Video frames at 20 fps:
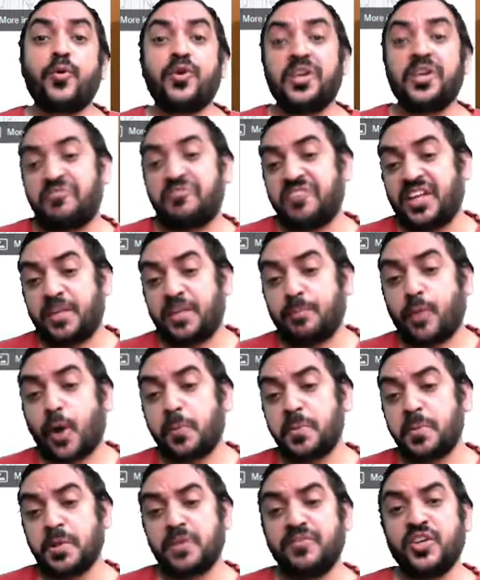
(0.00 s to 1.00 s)
Nifty,
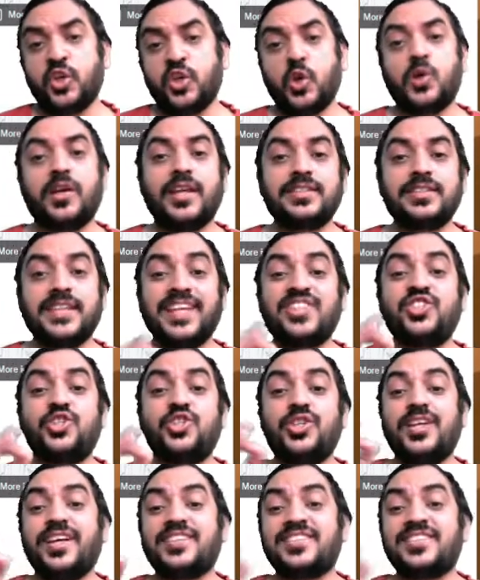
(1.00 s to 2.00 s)
popularly we call it as
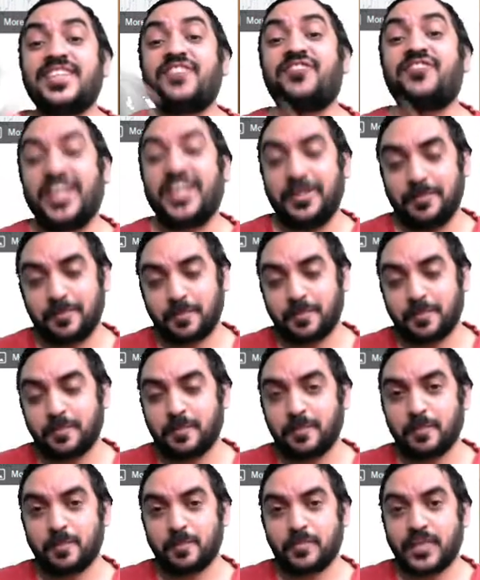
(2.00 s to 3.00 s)
SGX Nifty.
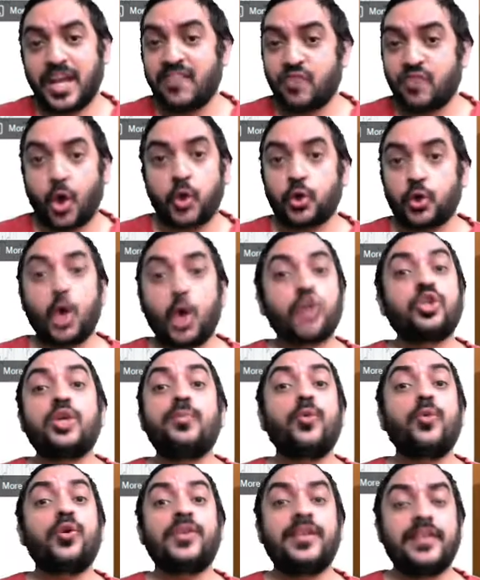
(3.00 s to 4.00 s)
I have not talked
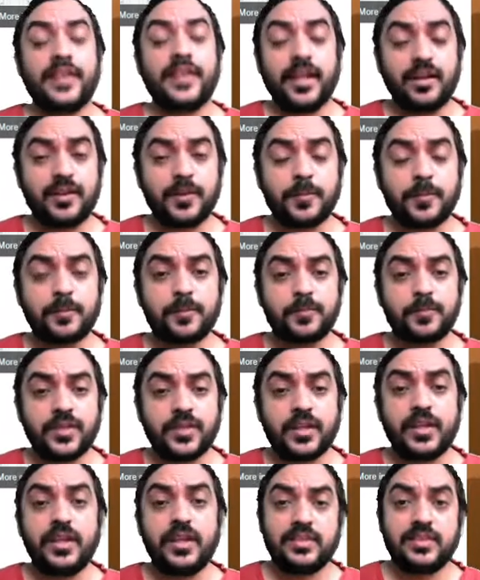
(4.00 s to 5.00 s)
about it yet.
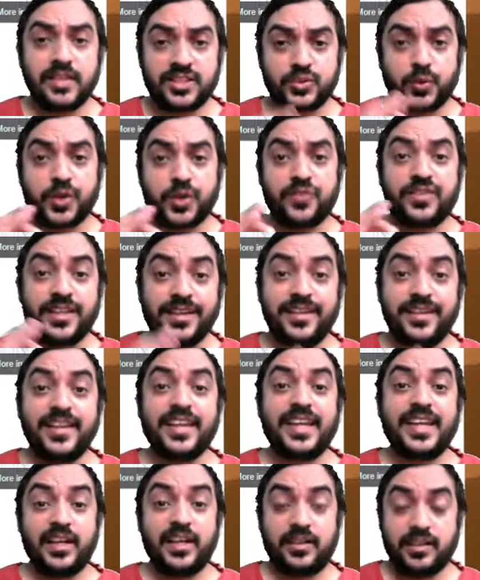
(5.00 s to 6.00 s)
That's one of the
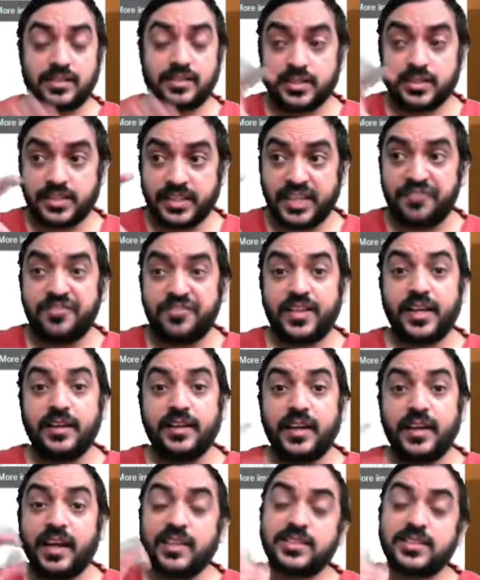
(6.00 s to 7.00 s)
indicators. That's a Nifty
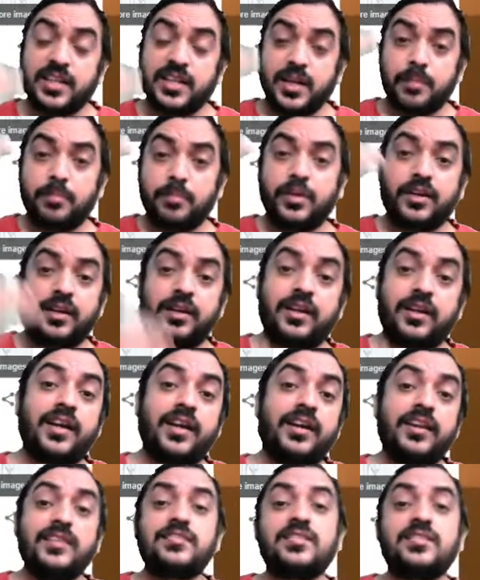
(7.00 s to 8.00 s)
index, but
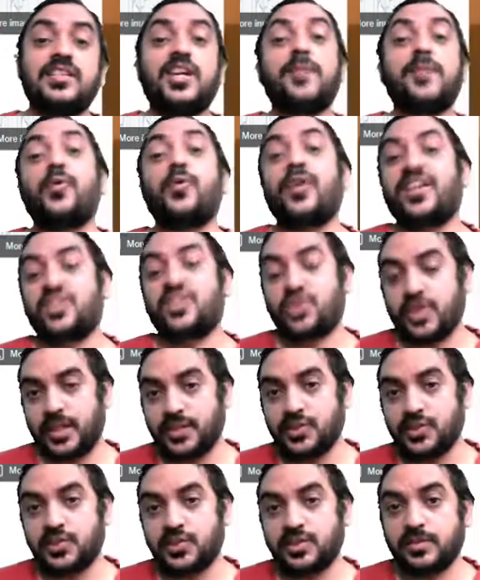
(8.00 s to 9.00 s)
trade in Singapore
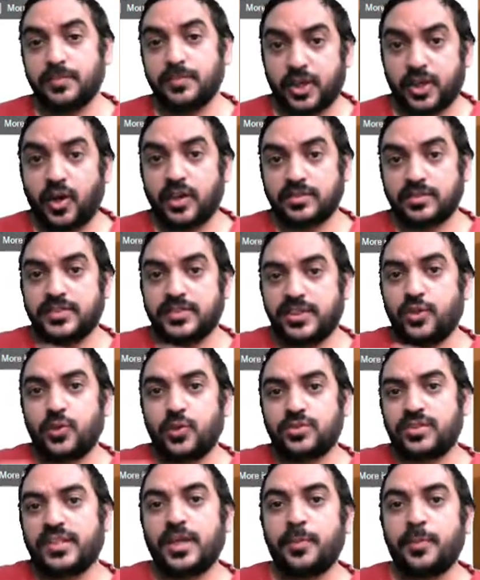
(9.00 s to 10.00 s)
exchange. Because
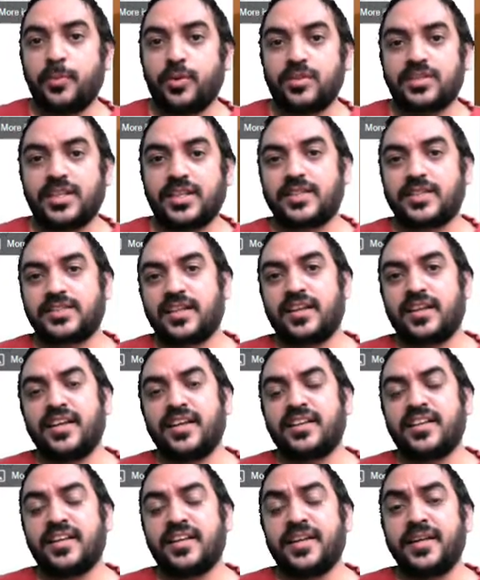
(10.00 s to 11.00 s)
Singapore starts earlier
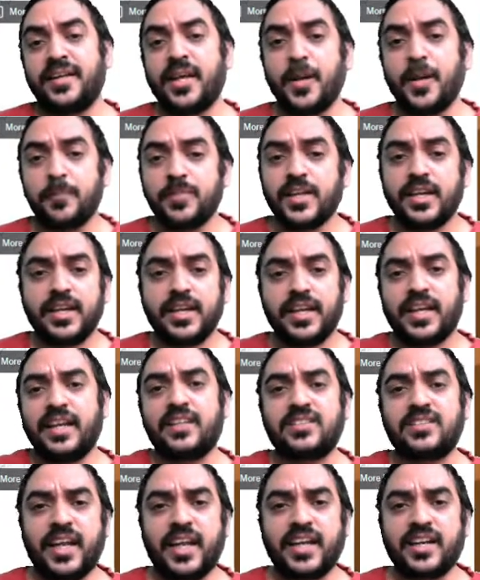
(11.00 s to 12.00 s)
than India, it
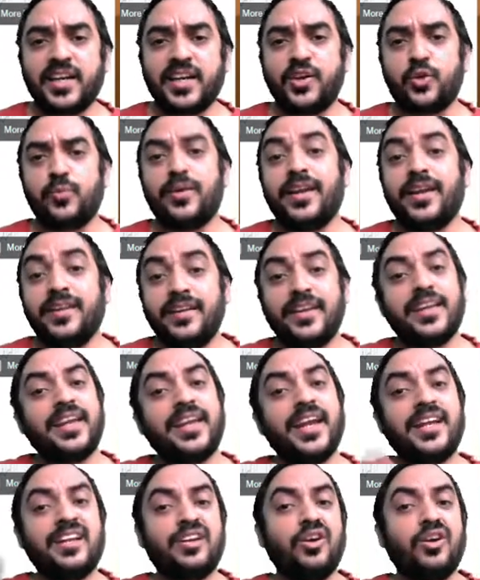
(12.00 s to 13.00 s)
is likely to be
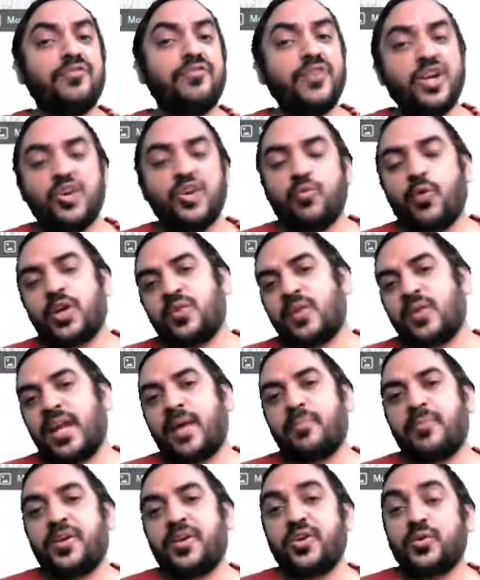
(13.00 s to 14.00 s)
indicator of what will
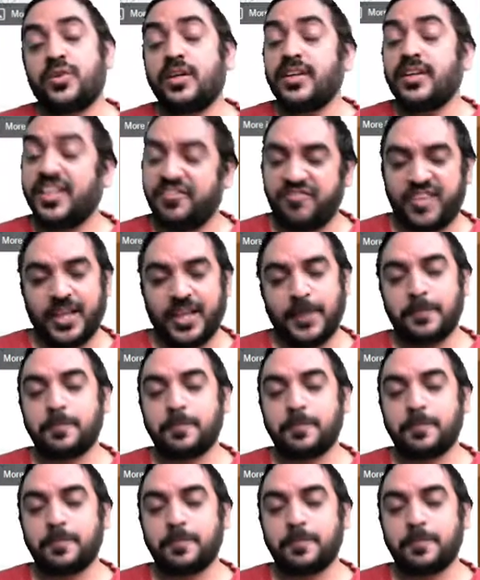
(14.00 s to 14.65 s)
happen to the Nifty.